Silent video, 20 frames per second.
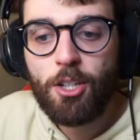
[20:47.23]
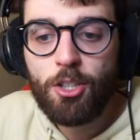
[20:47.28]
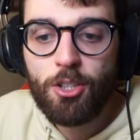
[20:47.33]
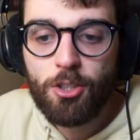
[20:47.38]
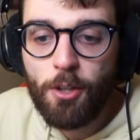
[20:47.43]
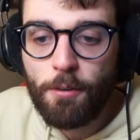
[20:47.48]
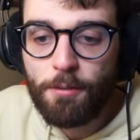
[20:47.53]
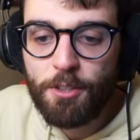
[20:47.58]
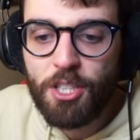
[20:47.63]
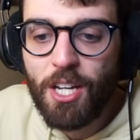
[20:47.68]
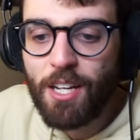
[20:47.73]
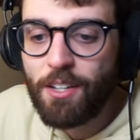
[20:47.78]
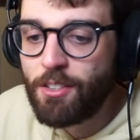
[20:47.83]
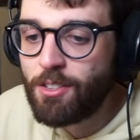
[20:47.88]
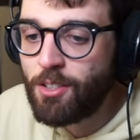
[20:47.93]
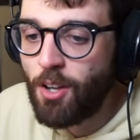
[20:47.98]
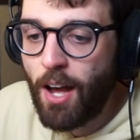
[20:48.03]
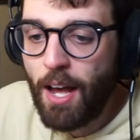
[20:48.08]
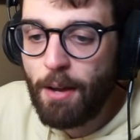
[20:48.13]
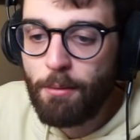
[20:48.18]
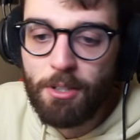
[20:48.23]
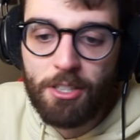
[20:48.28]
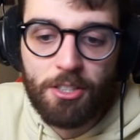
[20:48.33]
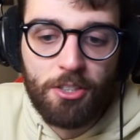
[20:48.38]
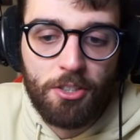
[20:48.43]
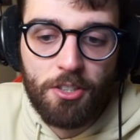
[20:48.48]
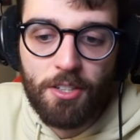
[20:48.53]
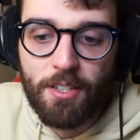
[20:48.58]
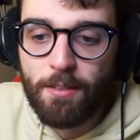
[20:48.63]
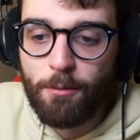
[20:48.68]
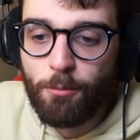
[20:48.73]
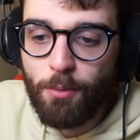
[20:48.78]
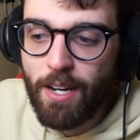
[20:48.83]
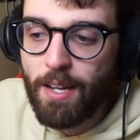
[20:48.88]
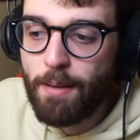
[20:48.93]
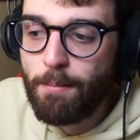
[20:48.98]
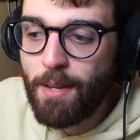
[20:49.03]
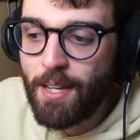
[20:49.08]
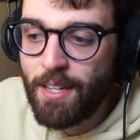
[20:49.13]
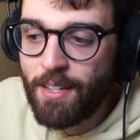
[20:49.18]
Soft shadows, high res, you can
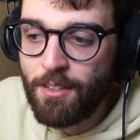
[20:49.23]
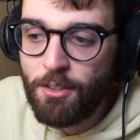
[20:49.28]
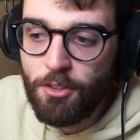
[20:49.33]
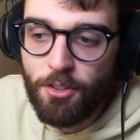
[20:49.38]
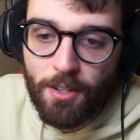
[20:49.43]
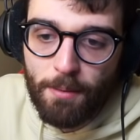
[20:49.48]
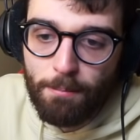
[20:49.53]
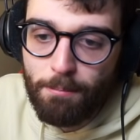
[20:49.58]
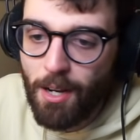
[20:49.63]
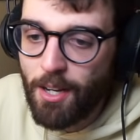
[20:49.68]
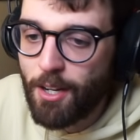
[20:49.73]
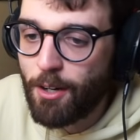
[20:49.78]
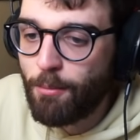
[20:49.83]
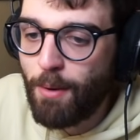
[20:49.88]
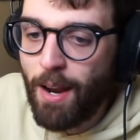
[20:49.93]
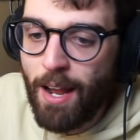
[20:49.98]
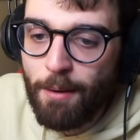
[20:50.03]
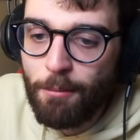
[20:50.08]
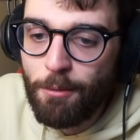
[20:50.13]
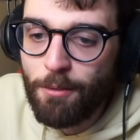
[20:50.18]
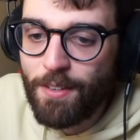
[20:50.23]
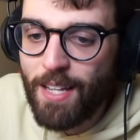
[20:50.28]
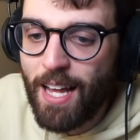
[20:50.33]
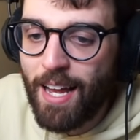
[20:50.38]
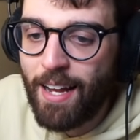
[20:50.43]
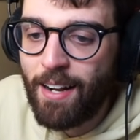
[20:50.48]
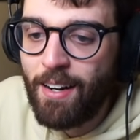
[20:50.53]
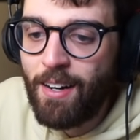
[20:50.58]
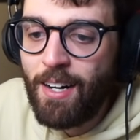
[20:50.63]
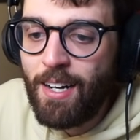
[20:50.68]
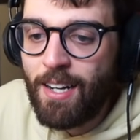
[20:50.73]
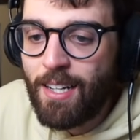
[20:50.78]
muck around with that.